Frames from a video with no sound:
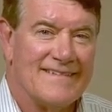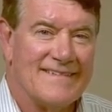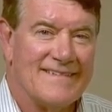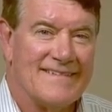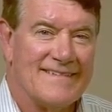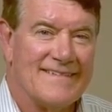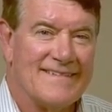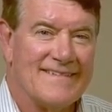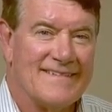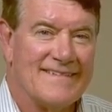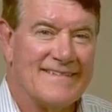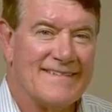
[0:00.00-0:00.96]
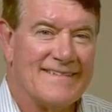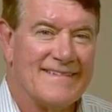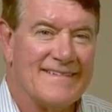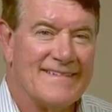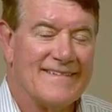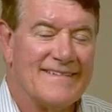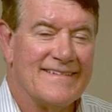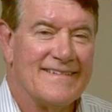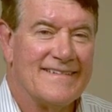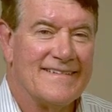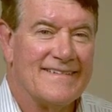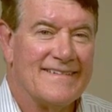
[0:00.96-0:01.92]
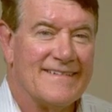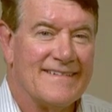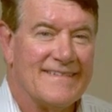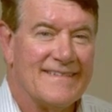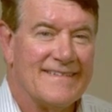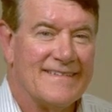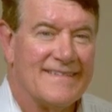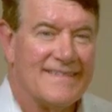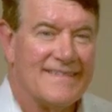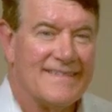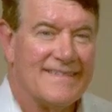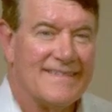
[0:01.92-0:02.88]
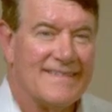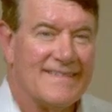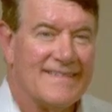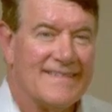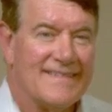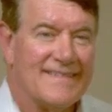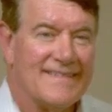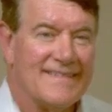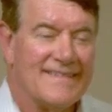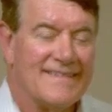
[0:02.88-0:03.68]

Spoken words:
The person shown says nothing.